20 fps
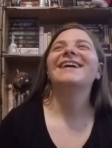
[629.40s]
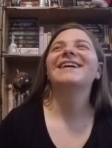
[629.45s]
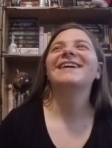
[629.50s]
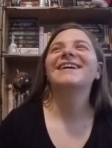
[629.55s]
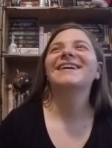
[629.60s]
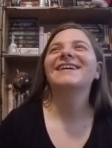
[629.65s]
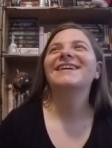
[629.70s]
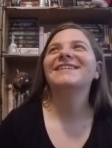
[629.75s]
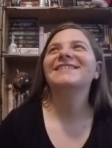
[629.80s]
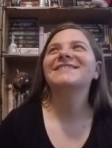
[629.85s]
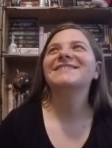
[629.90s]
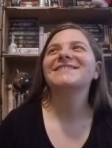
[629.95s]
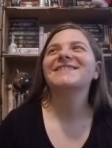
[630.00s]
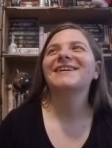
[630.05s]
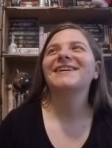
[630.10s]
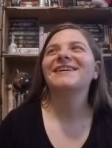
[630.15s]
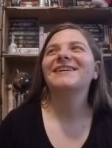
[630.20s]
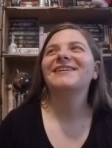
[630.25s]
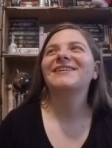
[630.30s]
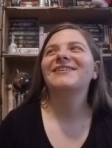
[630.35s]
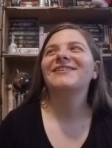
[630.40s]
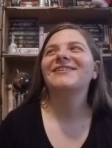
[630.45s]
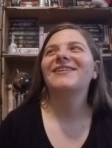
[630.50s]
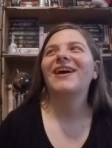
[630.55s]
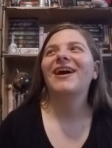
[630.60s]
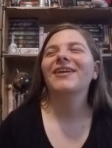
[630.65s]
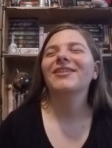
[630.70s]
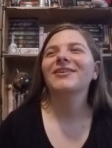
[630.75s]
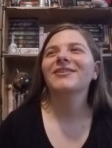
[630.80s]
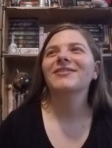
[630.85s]
and so
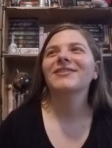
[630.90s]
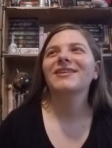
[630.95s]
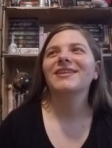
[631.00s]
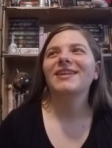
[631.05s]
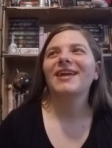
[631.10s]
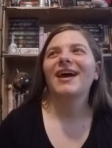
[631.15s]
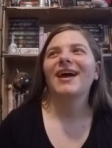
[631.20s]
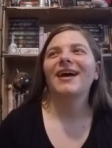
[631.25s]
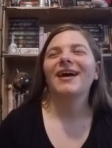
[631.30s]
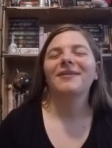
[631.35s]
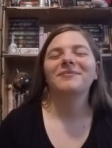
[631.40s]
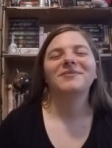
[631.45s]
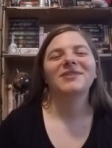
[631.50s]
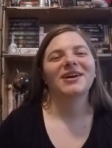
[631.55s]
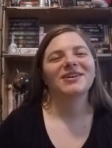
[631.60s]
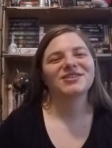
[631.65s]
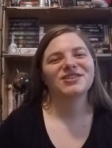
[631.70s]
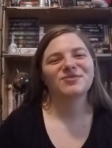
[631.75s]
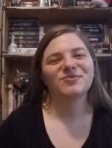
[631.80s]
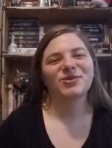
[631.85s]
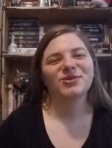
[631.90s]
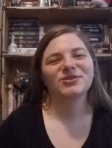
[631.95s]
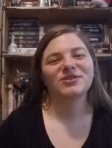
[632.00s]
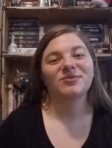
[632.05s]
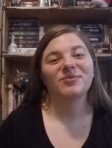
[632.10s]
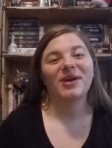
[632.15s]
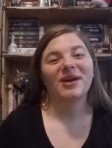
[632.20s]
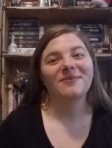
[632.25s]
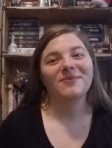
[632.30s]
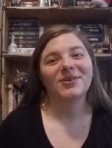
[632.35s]
other than that, I'm not supposed to
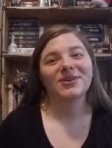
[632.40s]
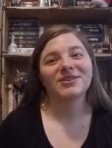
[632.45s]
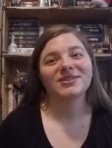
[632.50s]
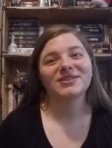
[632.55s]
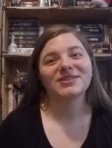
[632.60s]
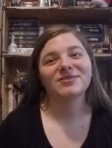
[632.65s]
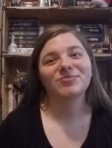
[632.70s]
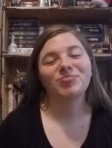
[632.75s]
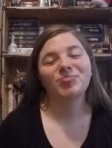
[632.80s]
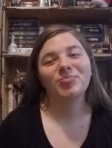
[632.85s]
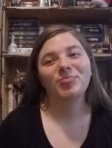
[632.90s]
buy books.